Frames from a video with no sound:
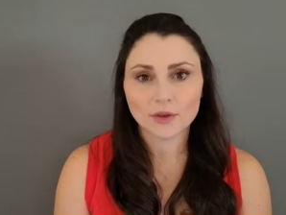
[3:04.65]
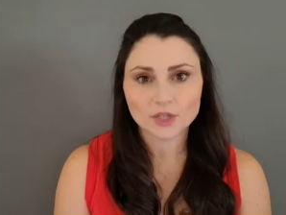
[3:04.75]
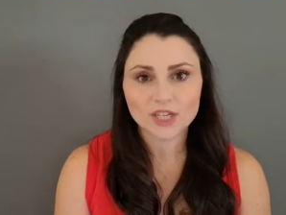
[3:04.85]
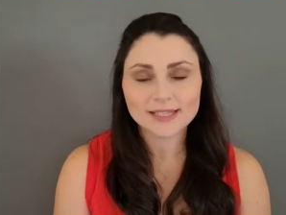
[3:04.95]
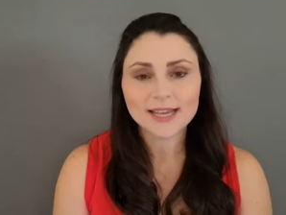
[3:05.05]

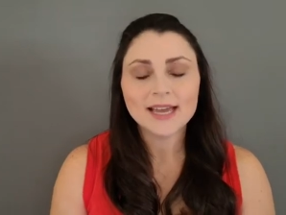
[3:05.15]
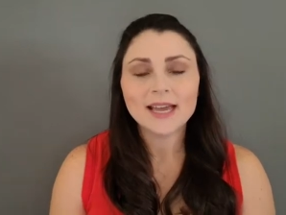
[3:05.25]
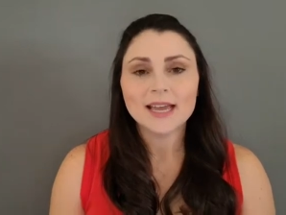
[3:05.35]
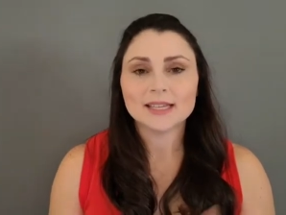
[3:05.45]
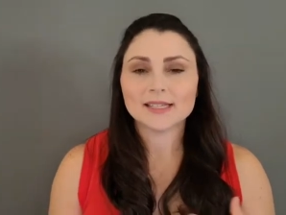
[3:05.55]
coaches
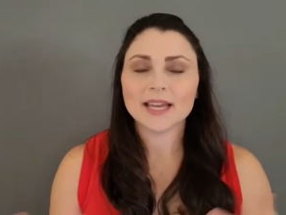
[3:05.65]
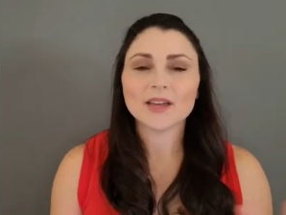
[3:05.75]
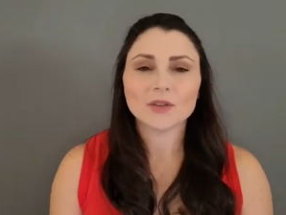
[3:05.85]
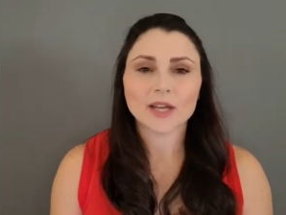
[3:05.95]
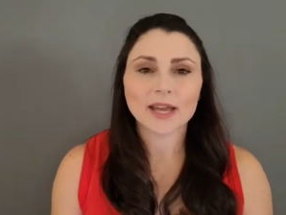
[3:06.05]
is take
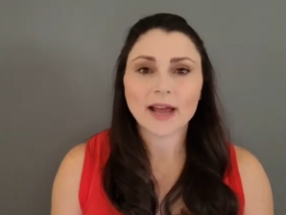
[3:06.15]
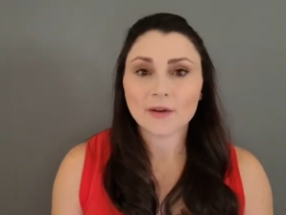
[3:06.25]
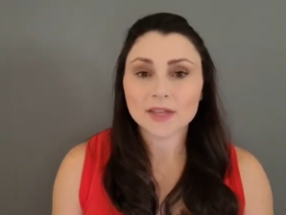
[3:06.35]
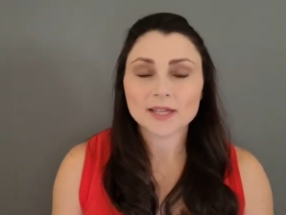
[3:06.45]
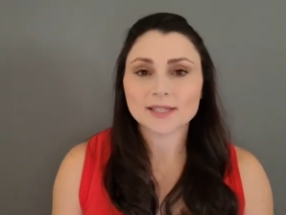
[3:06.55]
a look at
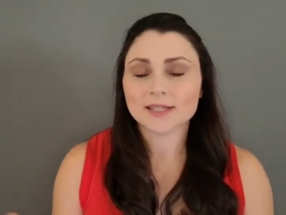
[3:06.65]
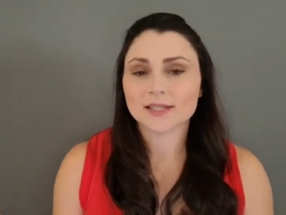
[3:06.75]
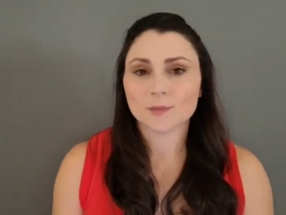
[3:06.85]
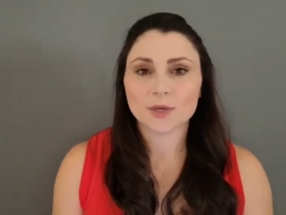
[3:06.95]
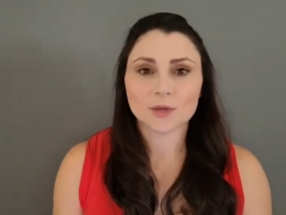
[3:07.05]
how these
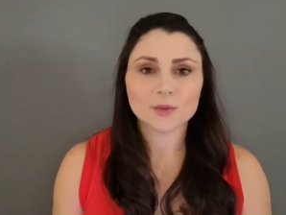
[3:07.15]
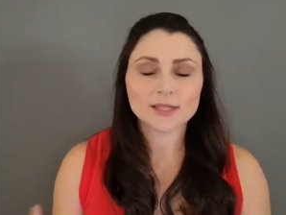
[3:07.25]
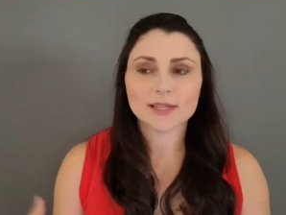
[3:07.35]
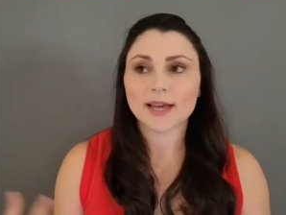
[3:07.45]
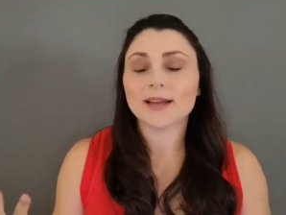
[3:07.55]

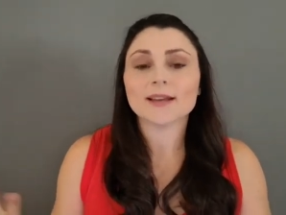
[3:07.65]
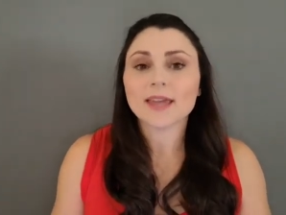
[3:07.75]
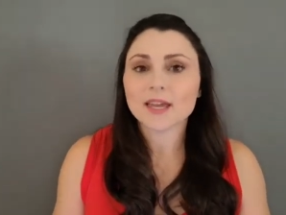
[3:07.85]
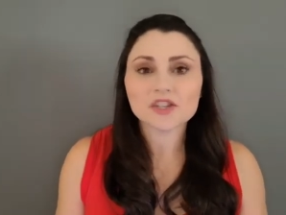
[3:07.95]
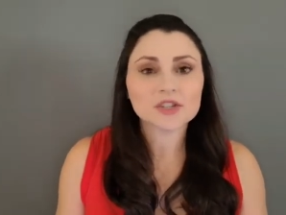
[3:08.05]
disputes that
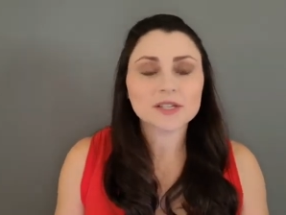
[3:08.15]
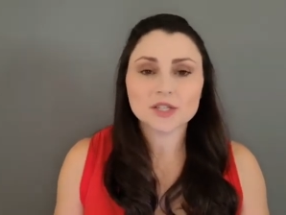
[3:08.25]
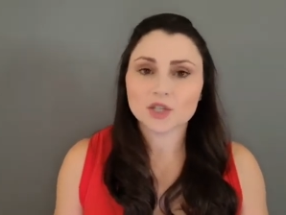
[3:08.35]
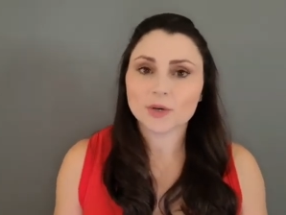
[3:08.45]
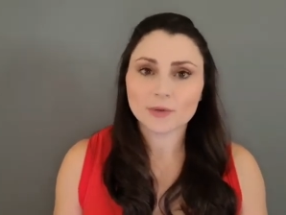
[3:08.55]
occasionally
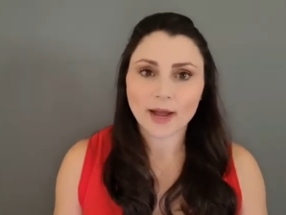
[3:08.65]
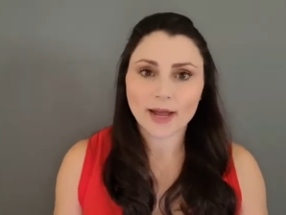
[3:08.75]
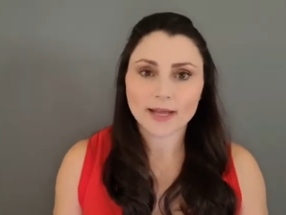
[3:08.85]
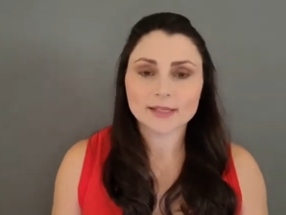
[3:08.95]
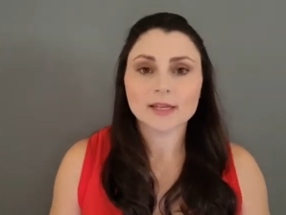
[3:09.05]
do
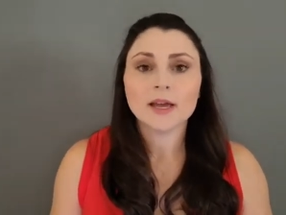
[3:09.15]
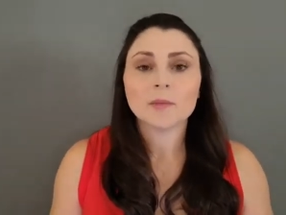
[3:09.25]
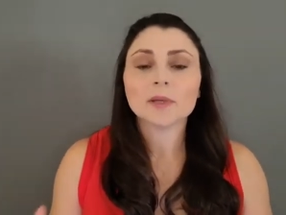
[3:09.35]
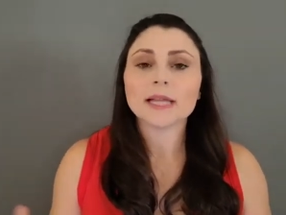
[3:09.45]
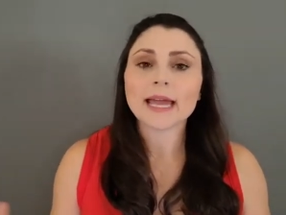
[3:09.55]
arise
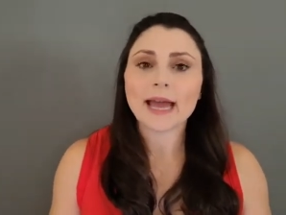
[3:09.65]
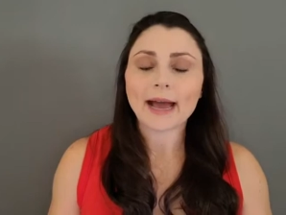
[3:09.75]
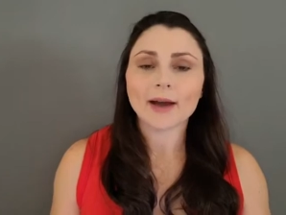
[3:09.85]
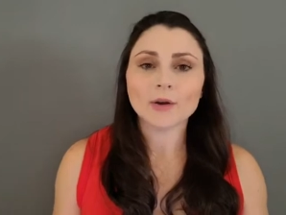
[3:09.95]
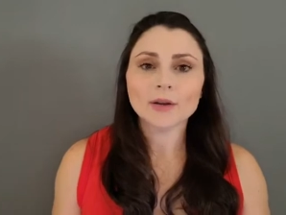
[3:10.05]
play
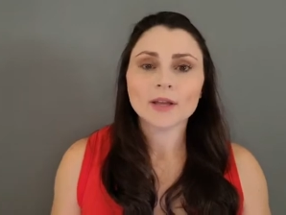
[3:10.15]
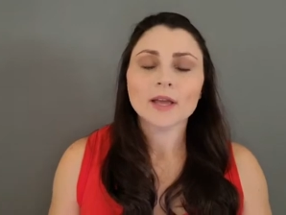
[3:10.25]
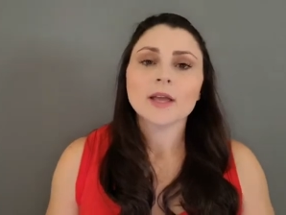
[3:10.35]
out,